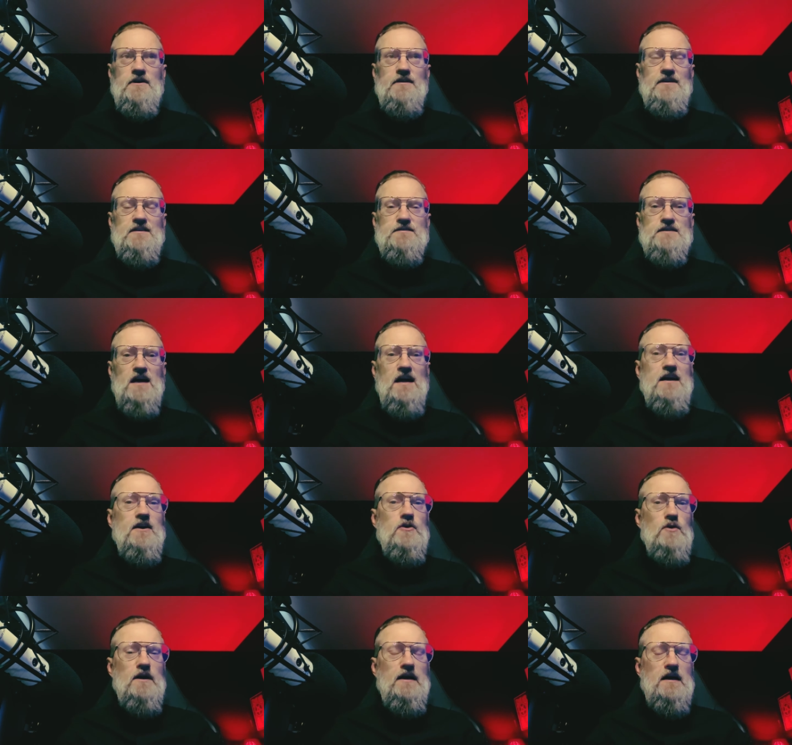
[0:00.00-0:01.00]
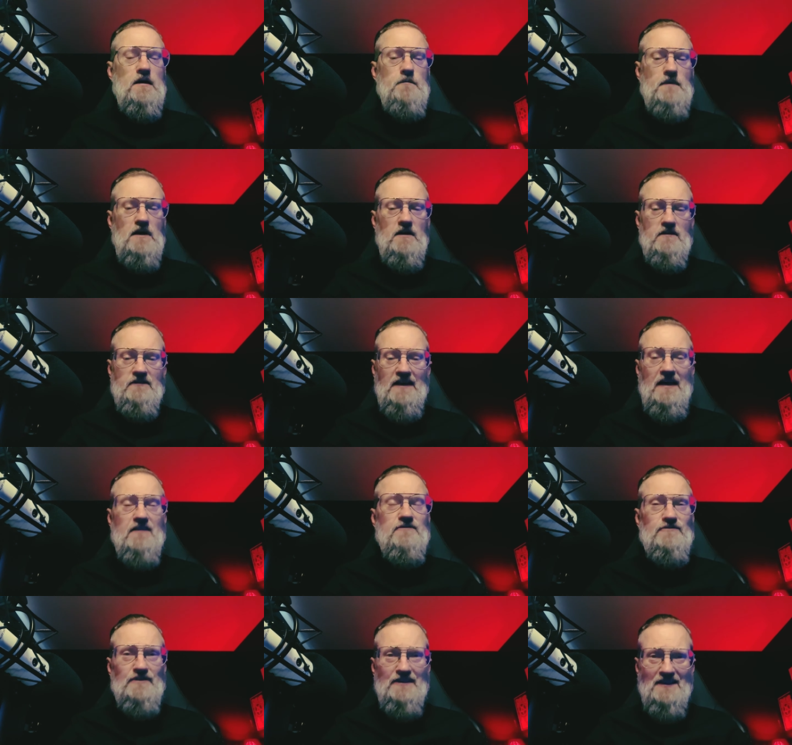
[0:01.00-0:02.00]
the diagram of
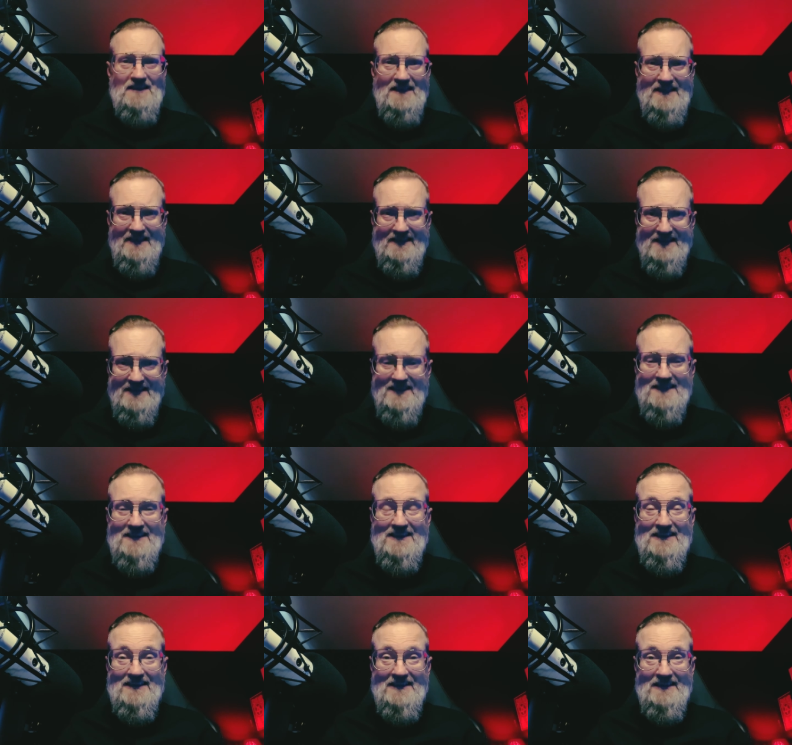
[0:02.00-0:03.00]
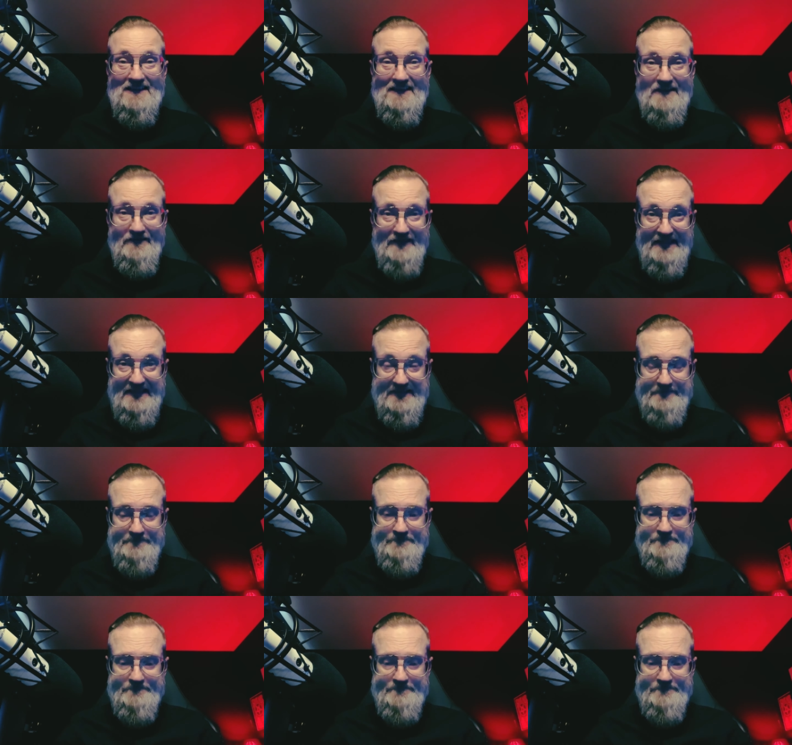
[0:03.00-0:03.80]
everything living.